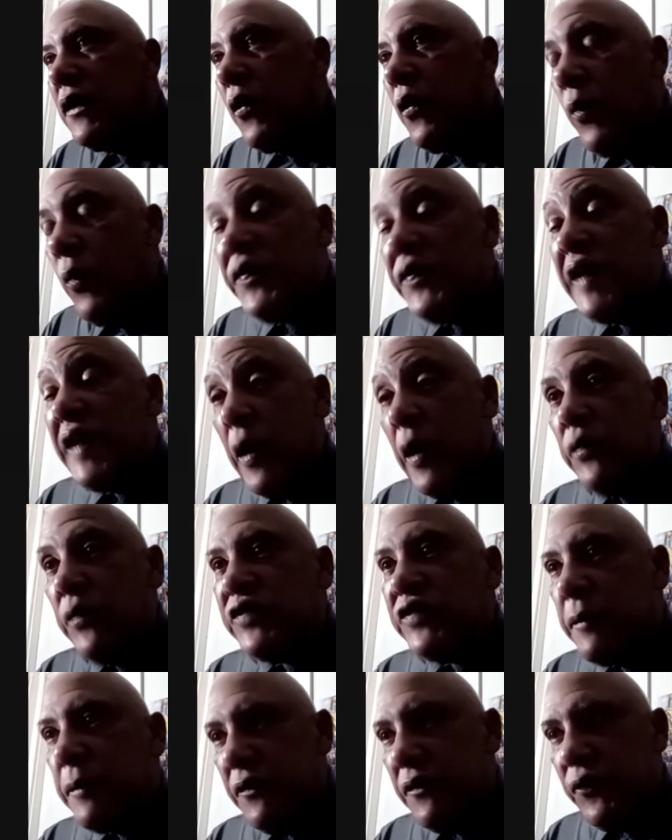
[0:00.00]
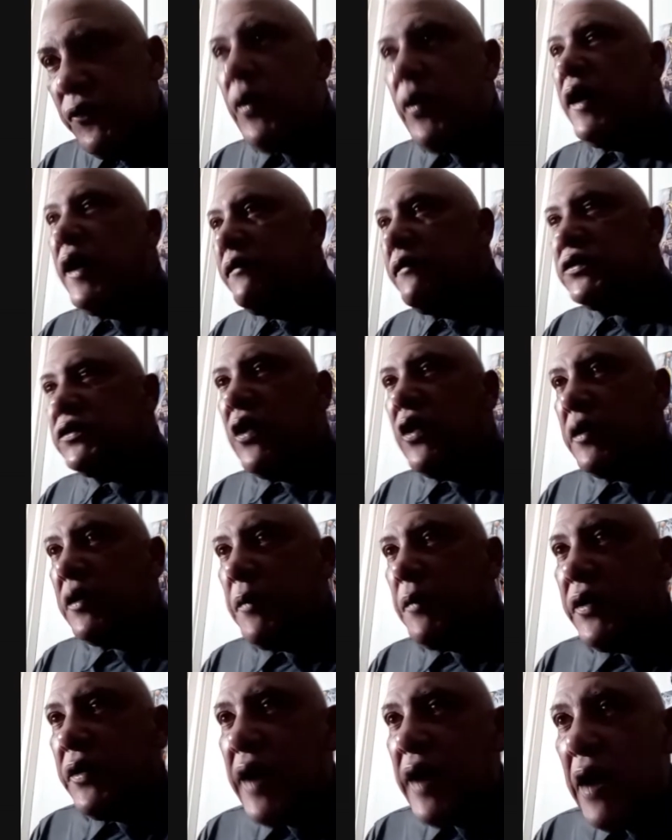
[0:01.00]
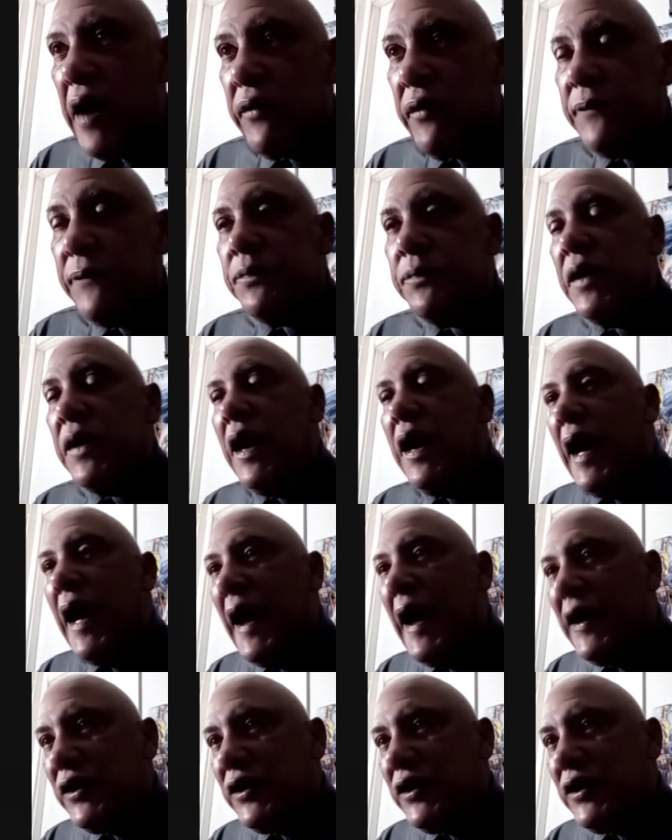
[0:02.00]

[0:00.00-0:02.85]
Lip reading: one thing I will say before I even talk about Kyrie, I